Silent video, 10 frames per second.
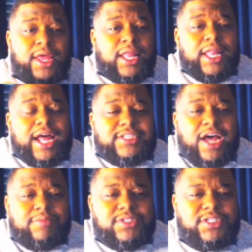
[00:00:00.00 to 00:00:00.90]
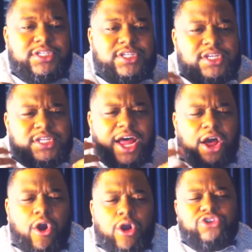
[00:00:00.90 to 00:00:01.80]
lot of times it's a lot
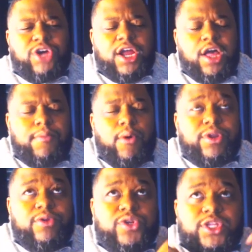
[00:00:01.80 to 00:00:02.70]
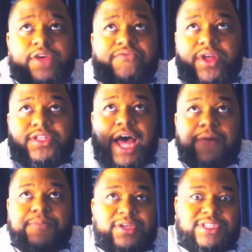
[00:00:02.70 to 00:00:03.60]
hard trying to come up with different
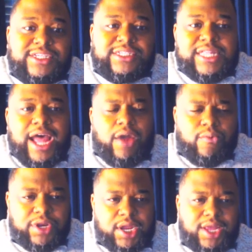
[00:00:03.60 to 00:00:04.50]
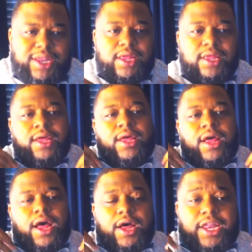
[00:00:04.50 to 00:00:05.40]
topics that's not redundant,
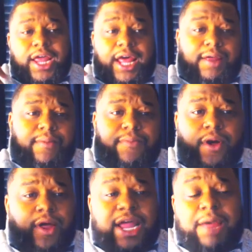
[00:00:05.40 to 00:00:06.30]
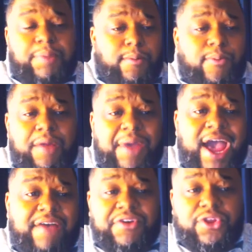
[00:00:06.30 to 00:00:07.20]
that a lot of people probably
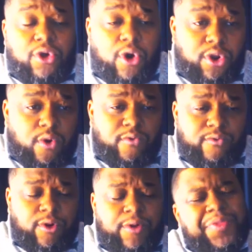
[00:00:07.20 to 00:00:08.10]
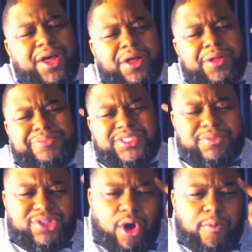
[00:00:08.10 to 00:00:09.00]
haven't gone over.
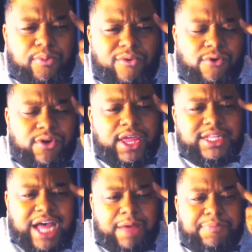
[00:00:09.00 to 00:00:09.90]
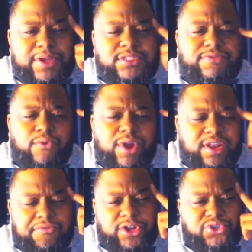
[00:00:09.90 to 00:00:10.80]
Some thought provoking topics for
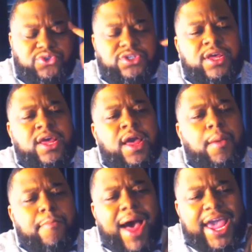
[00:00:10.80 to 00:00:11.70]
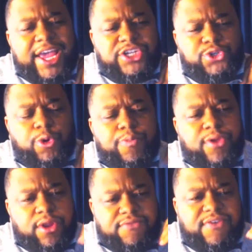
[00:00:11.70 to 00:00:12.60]
individuals my age group,
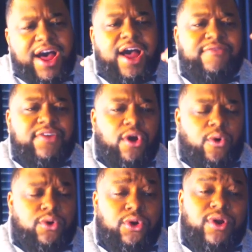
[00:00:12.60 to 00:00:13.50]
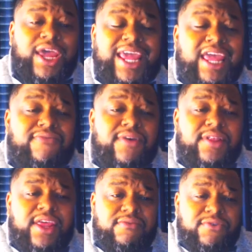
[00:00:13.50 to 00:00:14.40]
35 and older, and even
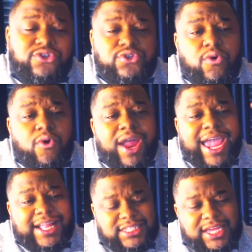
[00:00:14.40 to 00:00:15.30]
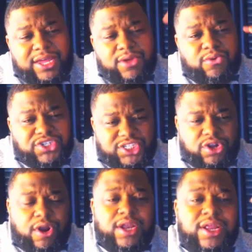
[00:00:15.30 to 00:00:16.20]
individuals who are 18 who just
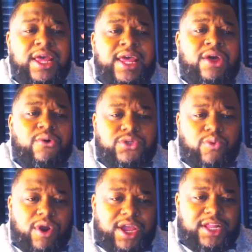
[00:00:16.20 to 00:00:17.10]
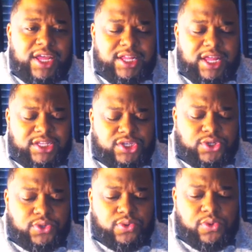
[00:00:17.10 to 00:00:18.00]
started, who's working
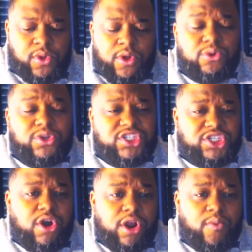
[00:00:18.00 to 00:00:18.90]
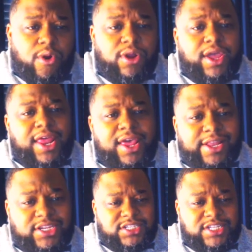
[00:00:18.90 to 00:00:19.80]
into who just started working
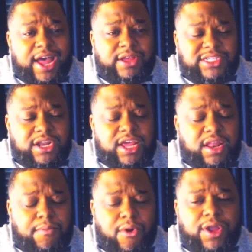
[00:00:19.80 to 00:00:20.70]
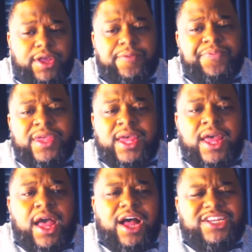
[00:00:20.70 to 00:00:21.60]
and now is in the market.
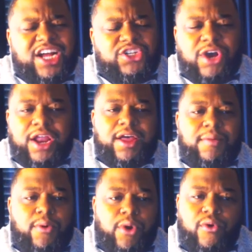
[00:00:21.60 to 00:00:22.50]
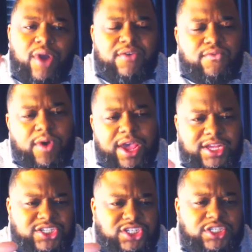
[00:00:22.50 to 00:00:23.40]
I try to come up with creative
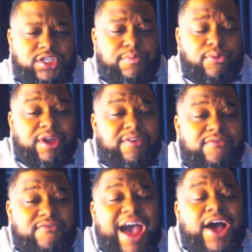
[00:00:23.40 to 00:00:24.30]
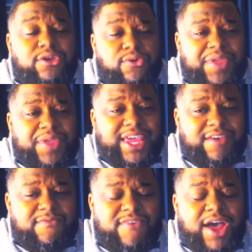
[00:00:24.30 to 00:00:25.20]
ways just to bring value and
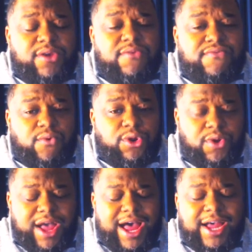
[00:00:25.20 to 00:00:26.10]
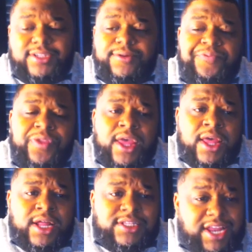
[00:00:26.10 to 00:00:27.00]
give value for you guys.
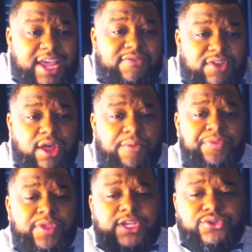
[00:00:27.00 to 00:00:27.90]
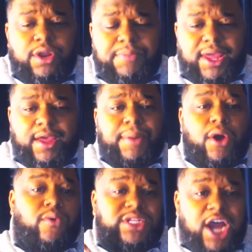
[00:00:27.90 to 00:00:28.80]
Today's video is going to be
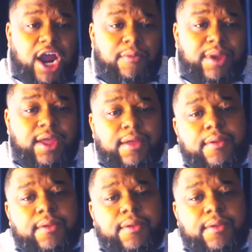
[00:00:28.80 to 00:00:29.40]
about retirement